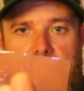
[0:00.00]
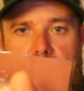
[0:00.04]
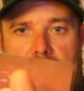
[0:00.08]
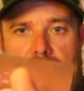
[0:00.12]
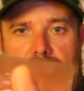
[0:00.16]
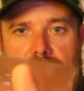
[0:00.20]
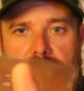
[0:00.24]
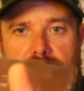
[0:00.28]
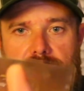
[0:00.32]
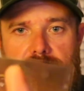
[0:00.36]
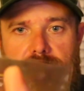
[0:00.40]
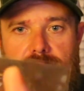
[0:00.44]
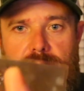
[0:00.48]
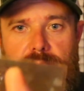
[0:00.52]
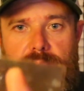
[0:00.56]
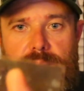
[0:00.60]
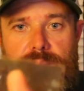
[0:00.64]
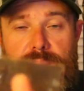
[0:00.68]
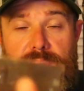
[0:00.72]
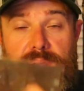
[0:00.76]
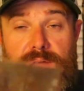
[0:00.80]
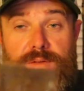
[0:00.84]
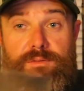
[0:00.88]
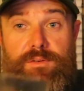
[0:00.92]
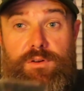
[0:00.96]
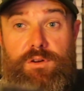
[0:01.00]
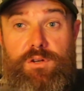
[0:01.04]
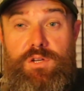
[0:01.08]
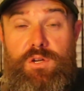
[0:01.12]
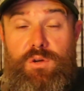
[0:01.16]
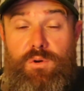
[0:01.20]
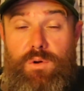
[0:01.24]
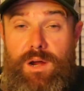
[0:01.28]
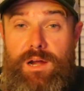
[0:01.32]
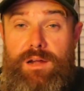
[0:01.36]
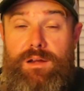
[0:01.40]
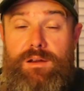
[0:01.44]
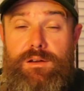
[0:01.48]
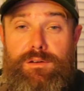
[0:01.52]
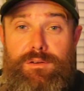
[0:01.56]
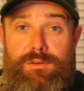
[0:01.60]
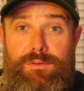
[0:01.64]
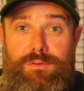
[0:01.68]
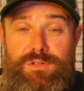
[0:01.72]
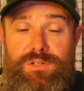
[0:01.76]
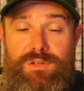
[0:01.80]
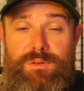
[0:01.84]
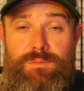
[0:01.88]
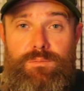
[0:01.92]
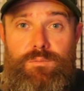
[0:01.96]
If you're trying to do
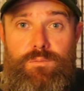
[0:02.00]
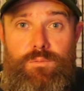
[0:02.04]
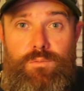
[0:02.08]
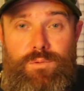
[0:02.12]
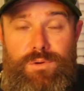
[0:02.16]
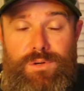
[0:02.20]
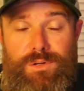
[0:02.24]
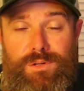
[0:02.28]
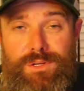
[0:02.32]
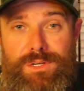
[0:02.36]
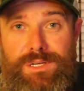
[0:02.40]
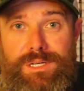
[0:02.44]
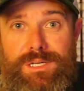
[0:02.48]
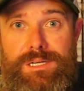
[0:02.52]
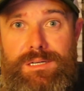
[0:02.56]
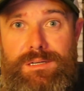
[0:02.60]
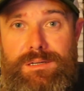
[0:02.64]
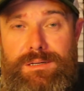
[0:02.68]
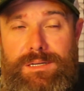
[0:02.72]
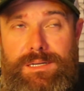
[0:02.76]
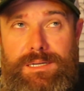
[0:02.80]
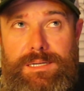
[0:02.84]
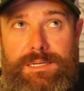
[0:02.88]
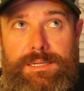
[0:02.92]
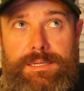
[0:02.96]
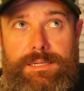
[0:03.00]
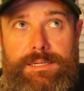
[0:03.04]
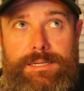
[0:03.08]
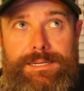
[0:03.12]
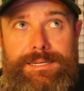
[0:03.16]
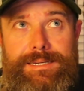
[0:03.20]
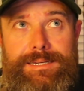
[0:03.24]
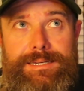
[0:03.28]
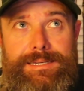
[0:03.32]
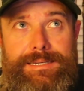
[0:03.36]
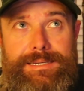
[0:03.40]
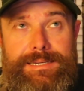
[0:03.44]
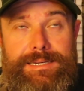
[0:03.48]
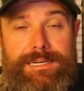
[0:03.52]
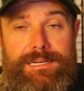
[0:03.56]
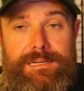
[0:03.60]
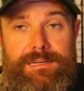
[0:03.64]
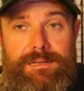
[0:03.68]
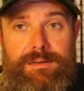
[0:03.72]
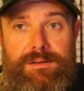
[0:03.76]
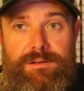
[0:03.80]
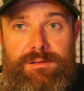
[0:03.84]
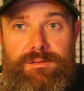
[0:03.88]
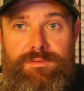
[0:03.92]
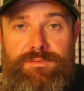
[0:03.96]
some really kind
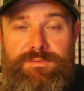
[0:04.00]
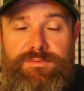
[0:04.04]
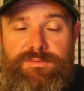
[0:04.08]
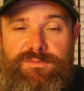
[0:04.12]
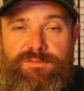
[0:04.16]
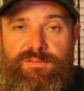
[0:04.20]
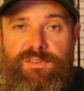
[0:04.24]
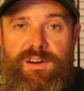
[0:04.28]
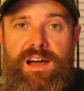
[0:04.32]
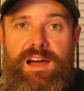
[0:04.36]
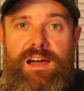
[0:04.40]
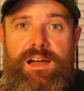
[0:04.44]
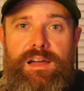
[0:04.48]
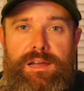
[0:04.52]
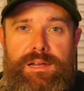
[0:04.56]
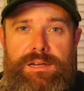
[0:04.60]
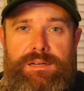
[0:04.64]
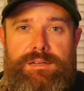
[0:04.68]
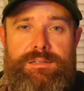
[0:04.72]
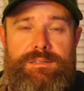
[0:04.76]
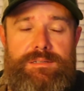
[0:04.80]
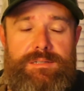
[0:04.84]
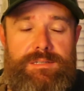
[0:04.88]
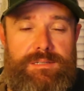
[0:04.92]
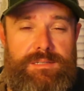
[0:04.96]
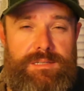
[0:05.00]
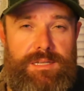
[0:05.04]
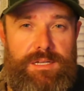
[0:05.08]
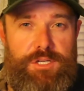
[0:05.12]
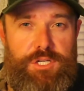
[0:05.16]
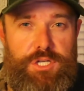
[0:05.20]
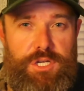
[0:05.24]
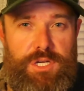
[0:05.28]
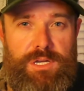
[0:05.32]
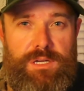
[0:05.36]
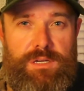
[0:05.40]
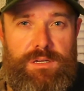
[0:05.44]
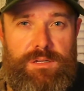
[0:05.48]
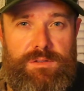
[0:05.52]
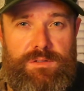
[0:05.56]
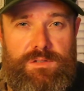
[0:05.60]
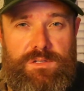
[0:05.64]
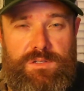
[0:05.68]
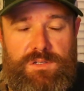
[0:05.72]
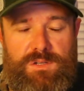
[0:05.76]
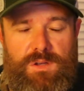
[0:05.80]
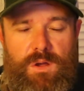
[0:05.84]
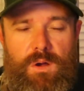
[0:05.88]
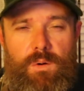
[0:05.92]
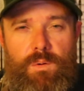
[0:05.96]
of fine stitching and
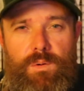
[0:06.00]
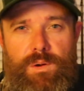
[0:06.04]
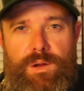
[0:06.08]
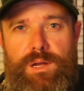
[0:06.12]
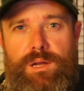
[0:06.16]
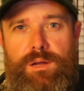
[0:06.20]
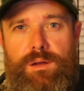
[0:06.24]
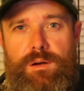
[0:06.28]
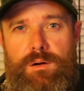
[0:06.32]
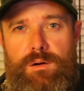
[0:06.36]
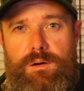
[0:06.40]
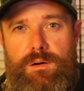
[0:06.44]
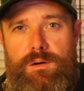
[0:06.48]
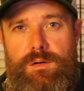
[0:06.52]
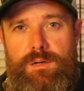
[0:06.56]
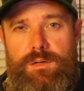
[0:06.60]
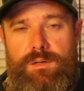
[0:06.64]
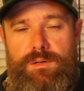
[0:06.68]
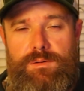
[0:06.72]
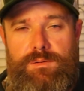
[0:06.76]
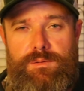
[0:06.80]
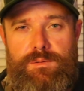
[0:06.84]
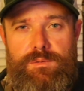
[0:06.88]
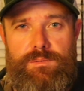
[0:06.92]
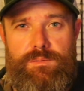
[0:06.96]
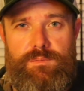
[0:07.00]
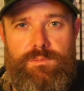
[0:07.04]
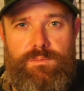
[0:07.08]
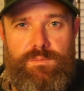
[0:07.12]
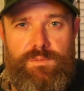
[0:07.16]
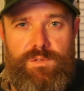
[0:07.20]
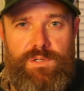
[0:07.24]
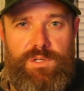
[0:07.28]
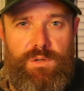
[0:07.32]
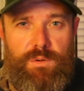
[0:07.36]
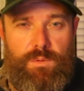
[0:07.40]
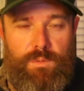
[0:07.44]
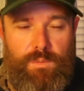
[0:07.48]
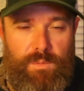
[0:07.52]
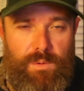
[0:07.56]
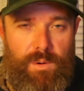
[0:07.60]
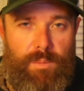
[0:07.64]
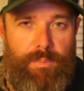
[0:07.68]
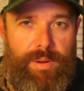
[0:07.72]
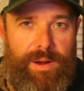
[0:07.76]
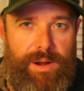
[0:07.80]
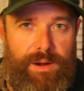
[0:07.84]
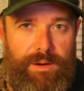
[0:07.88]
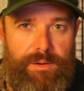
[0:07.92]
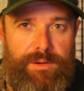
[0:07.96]
sewing on
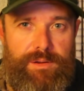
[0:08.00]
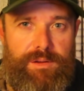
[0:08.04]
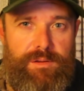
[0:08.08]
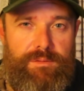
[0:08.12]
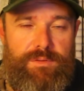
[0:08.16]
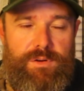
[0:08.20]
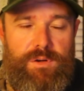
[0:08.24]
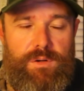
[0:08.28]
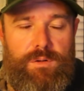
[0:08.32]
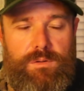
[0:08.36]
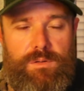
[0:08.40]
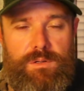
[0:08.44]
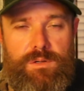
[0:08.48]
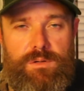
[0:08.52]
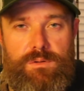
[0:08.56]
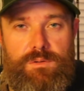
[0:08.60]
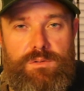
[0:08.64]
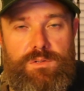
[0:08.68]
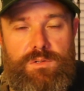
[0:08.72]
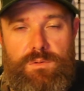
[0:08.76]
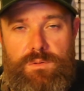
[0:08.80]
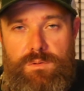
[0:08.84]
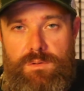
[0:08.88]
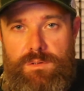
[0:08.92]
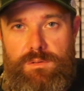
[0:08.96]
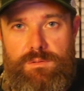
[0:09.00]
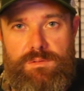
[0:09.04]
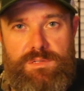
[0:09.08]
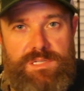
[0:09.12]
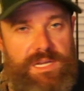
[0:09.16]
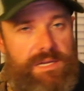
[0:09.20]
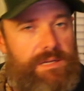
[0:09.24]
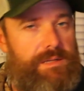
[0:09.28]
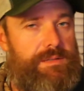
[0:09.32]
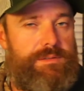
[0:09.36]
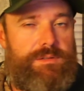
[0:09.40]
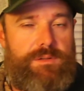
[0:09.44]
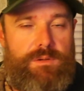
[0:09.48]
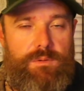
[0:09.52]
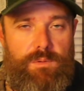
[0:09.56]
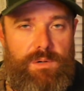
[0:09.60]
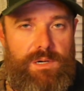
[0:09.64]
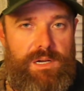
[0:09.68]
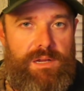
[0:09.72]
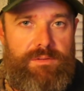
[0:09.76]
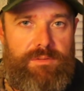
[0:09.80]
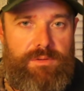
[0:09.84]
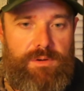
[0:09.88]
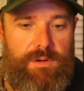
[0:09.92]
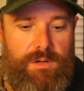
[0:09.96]
repairing of your clothes or tents or
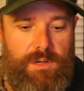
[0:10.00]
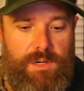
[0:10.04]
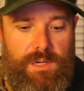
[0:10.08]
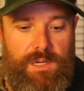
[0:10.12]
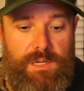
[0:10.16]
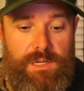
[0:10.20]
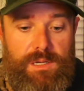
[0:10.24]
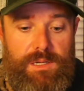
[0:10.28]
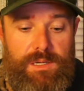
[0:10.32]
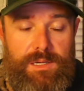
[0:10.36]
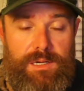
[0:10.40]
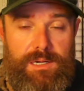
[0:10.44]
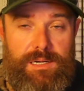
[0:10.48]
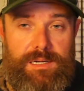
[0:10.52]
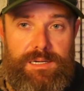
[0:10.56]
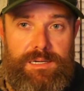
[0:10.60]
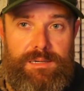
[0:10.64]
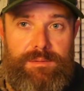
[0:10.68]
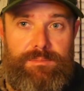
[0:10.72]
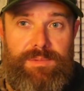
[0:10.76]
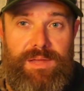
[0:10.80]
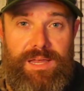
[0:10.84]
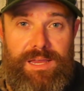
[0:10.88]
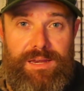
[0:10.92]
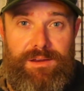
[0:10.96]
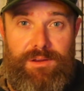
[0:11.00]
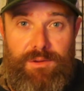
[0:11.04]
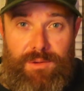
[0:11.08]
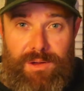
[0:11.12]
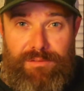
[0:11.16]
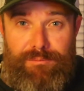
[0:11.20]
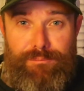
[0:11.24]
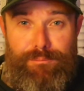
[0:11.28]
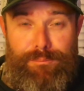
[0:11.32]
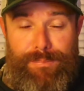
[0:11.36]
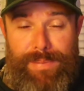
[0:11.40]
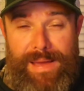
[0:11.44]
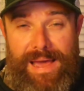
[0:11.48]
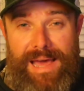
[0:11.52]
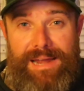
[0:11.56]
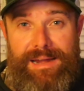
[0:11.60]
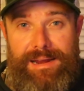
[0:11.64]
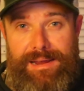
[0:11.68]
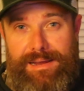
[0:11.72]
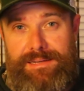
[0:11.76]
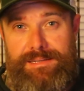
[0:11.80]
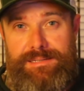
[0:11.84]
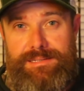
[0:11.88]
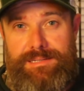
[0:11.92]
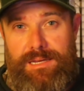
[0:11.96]
whatever, and you have bad
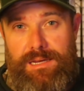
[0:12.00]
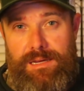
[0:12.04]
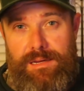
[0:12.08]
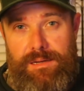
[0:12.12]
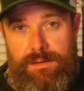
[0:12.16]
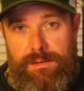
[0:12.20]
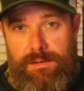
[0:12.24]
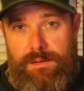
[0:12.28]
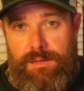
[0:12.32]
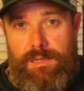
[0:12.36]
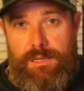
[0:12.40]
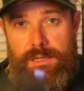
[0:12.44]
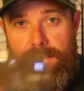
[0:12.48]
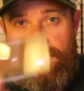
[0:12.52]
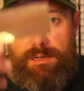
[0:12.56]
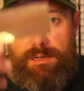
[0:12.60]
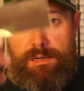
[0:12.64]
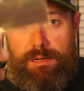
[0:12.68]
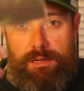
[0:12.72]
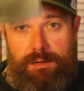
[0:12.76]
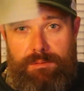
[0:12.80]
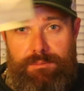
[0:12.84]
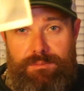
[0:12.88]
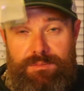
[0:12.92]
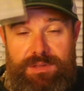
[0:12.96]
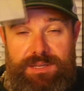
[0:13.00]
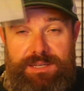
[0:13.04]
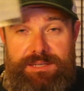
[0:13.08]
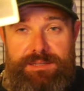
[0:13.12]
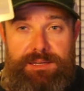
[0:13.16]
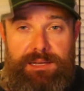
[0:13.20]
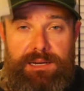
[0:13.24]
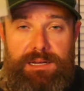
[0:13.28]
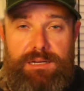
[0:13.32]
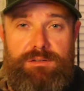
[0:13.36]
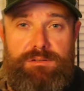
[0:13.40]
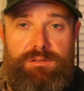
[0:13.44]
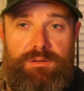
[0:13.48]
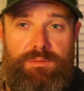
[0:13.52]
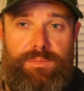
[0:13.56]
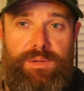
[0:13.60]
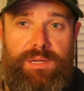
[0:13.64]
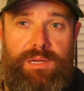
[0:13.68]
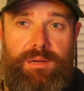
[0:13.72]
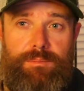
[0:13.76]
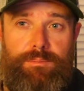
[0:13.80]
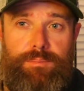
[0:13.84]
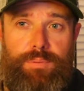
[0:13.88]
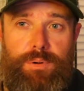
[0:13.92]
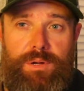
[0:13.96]
eyesight, this can actually
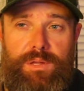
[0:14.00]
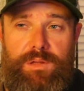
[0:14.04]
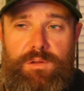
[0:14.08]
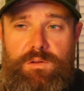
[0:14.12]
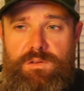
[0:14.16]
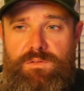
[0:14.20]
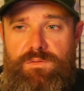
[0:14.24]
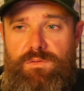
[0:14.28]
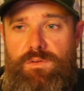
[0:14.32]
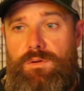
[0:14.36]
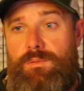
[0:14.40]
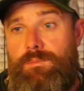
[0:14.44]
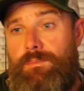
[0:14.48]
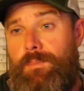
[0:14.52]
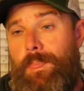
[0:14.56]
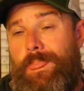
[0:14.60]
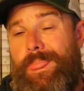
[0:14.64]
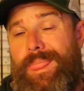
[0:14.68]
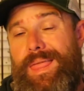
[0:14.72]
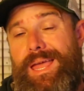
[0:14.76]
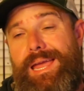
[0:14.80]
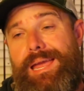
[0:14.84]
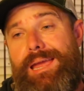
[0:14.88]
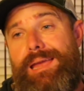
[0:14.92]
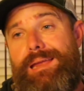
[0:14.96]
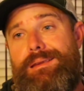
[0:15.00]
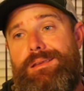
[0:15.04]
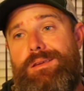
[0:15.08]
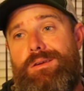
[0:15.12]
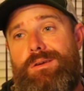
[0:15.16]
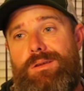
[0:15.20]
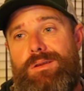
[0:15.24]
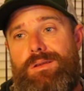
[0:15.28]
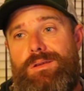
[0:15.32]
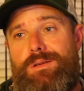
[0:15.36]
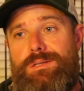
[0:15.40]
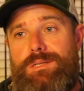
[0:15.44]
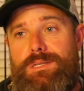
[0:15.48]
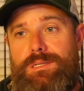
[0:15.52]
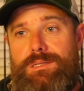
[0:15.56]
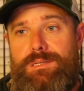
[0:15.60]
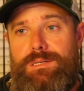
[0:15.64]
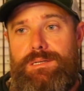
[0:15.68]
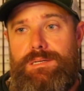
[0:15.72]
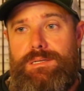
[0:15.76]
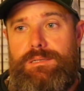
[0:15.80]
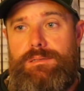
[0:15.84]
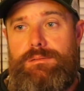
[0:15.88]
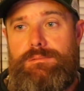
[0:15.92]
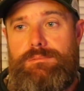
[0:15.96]
become pretty useful. And you can use it
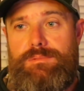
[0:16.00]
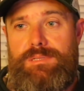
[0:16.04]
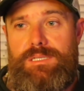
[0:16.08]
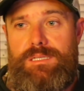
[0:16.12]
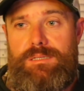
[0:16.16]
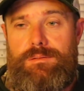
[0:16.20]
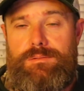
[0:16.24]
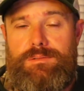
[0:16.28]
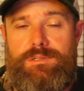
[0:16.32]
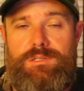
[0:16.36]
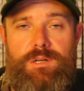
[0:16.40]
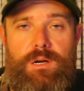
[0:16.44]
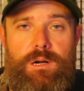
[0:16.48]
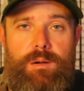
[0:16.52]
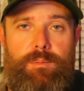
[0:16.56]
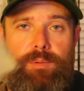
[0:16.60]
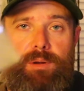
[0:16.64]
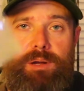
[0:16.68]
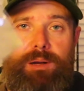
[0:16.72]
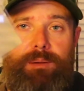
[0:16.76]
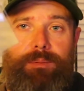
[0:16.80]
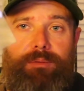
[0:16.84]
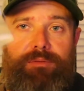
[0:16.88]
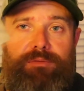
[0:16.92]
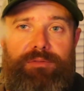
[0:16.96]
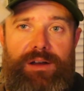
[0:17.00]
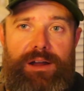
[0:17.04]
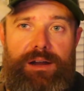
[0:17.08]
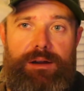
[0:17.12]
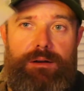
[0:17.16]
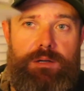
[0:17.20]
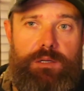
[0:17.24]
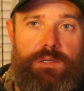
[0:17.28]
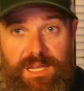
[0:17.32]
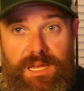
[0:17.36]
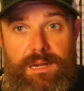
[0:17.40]
to, start up a couple fires.